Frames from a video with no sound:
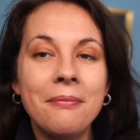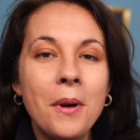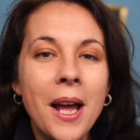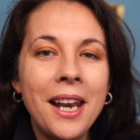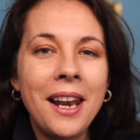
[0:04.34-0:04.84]

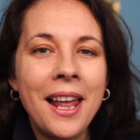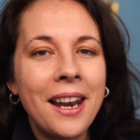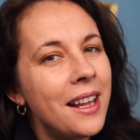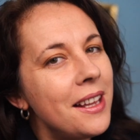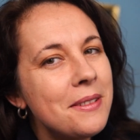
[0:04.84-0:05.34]
Well,
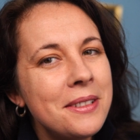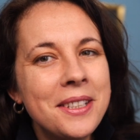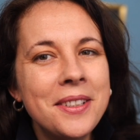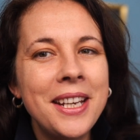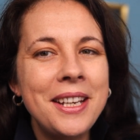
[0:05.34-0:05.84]
hello
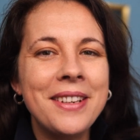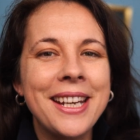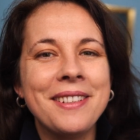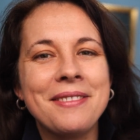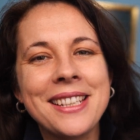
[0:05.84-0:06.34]
and good
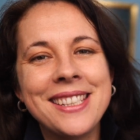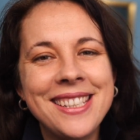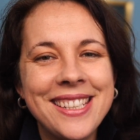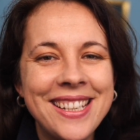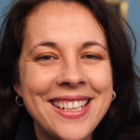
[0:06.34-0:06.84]
evening. Fancy
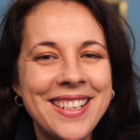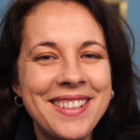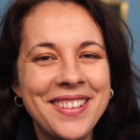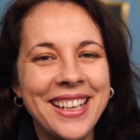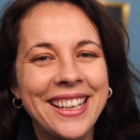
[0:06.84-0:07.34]
seeing
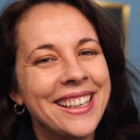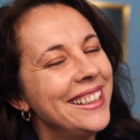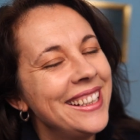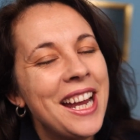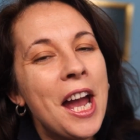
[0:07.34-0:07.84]
you here.
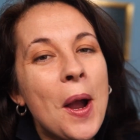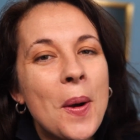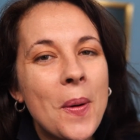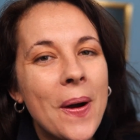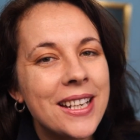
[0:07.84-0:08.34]

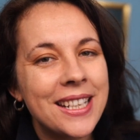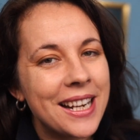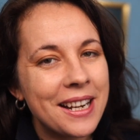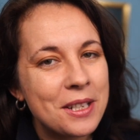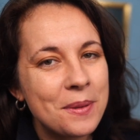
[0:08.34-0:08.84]
Quite an
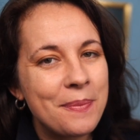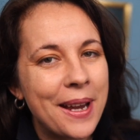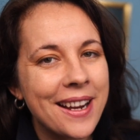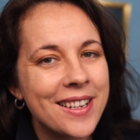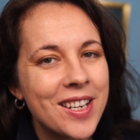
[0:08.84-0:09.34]

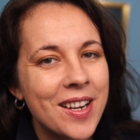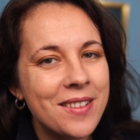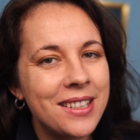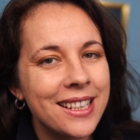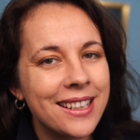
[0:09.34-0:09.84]
action-packed
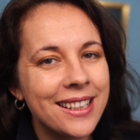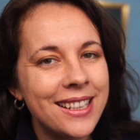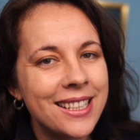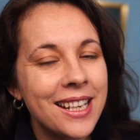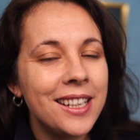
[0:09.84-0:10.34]
show tonight.